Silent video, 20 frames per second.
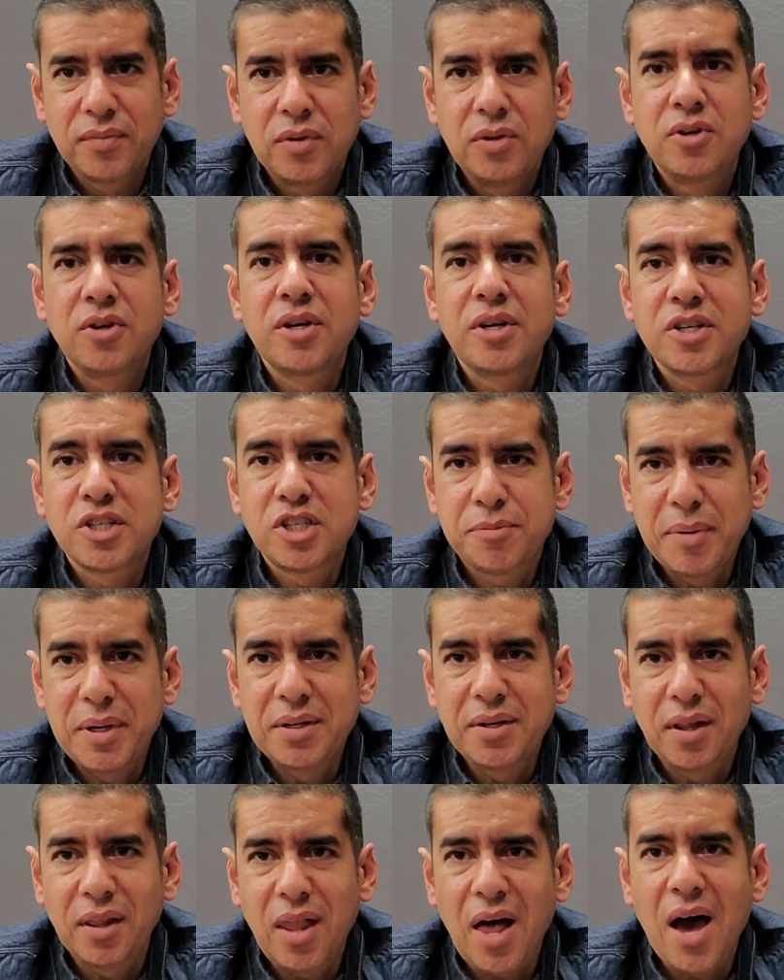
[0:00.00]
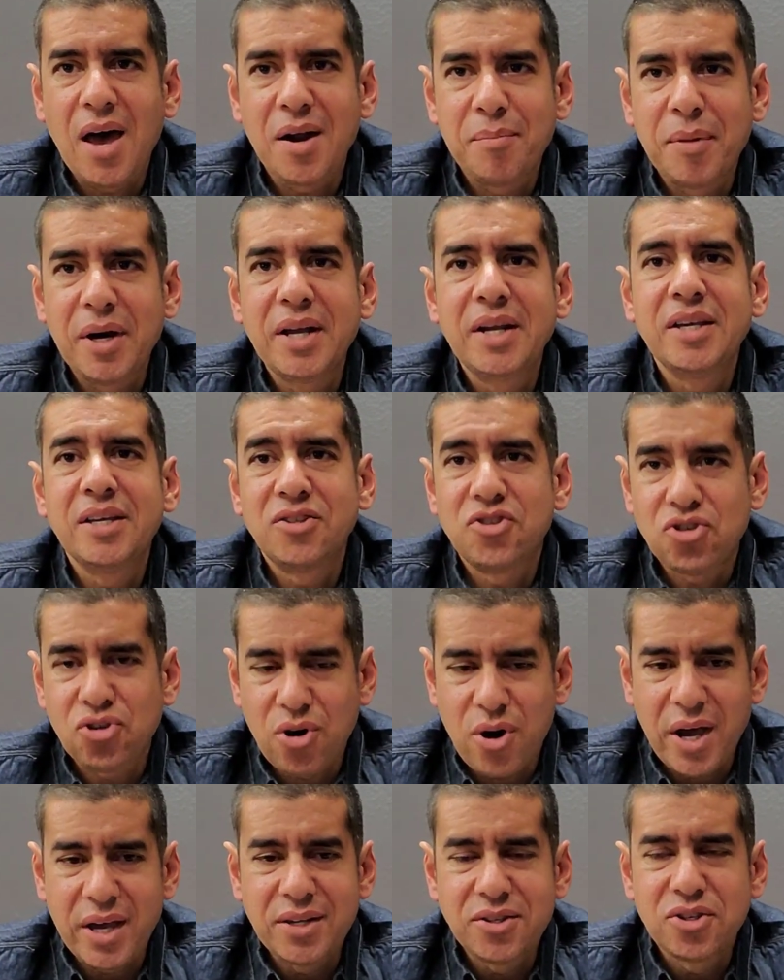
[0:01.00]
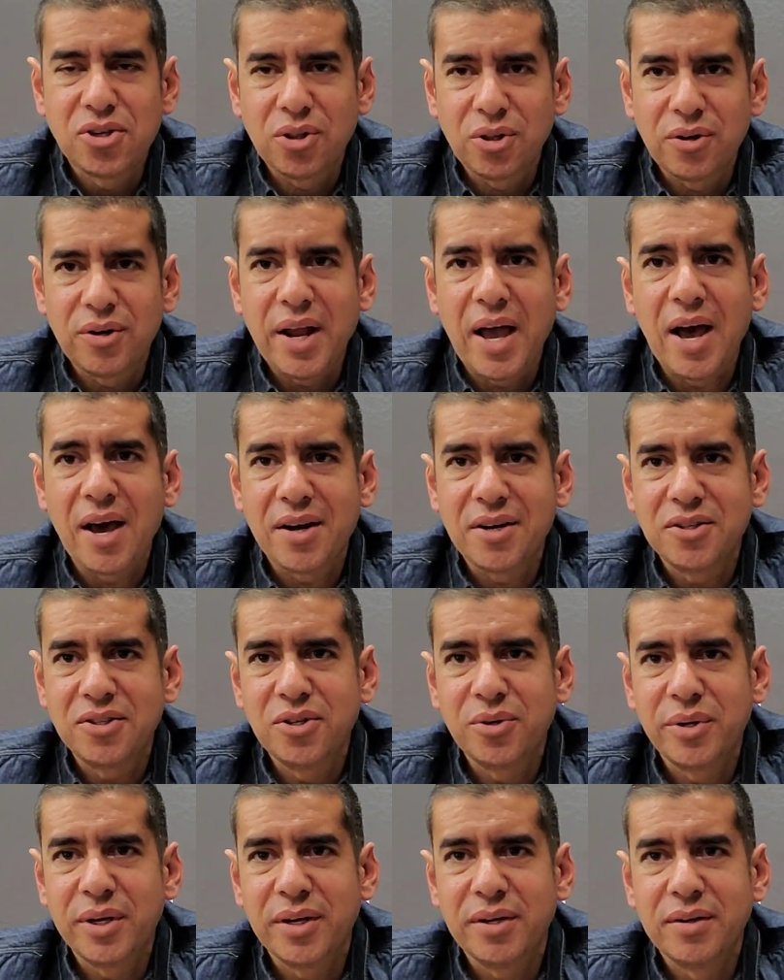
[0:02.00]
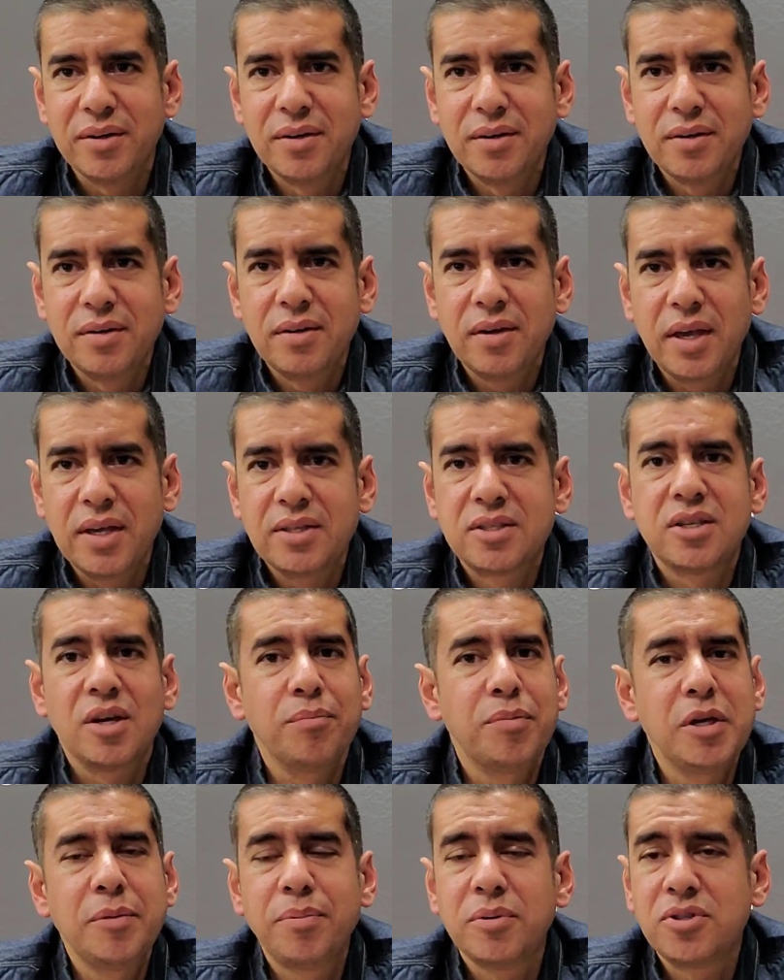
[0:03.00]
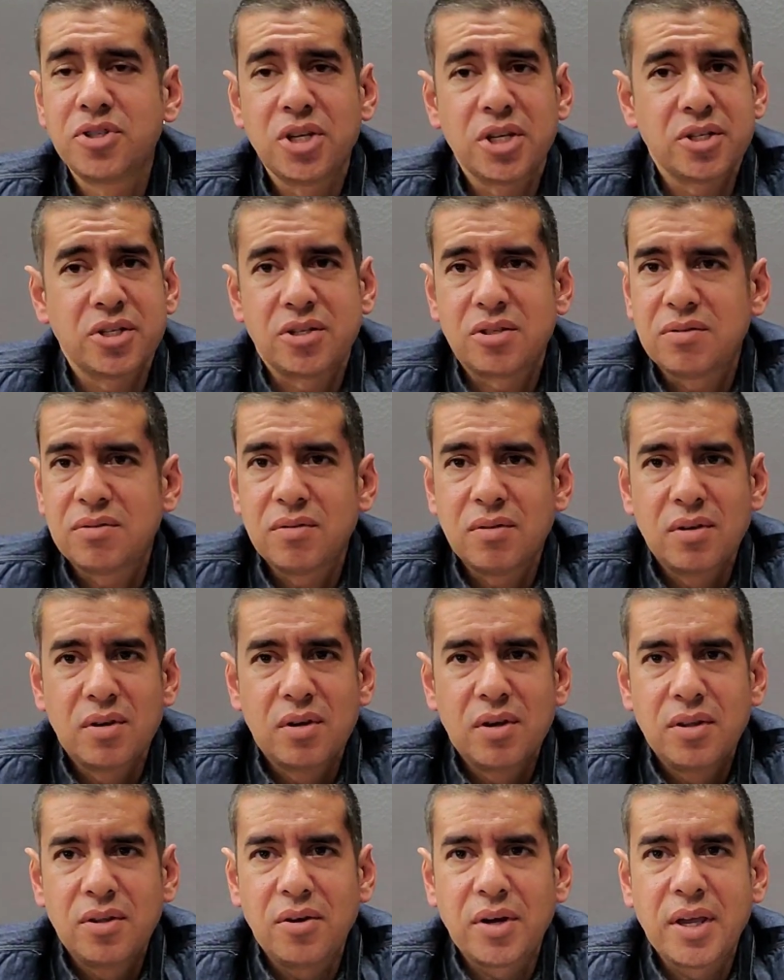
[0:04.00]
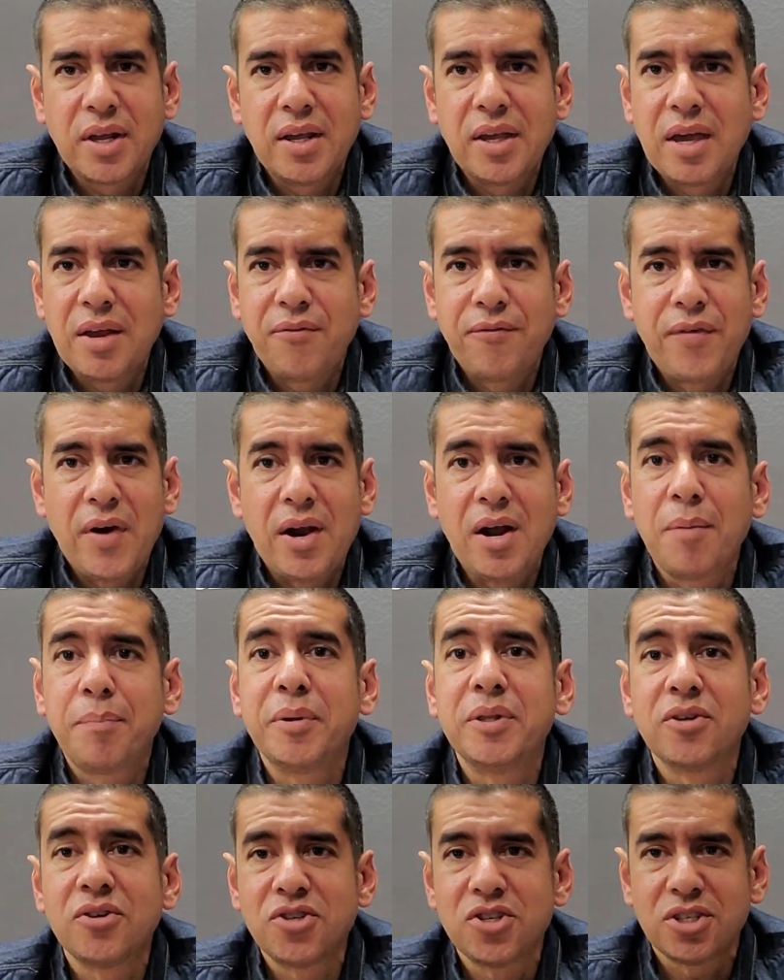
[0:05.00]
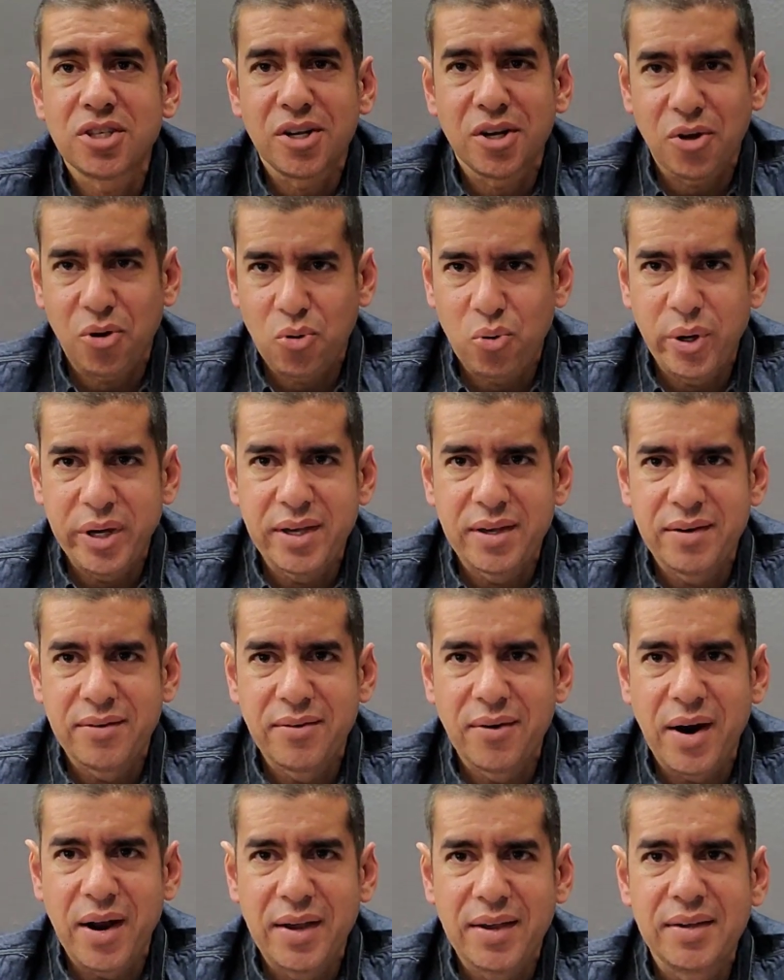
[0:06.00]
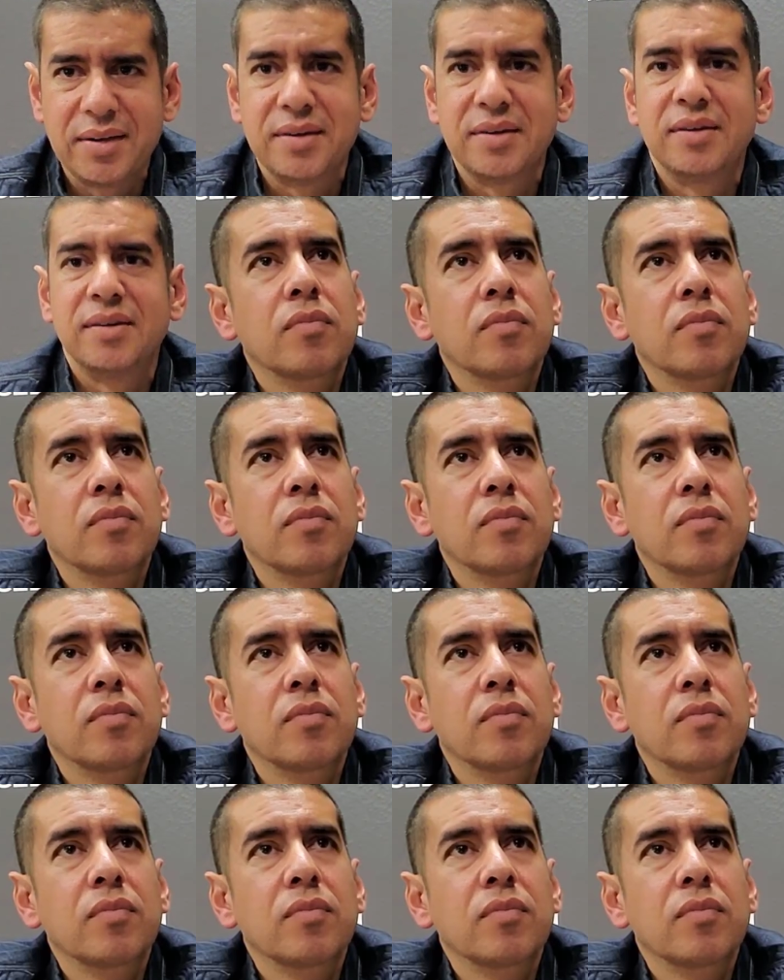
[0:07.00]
You're gonna spend a lot of money trying to learn how to do it. And some people they're gonna get fed up and they're just gonna quit, right?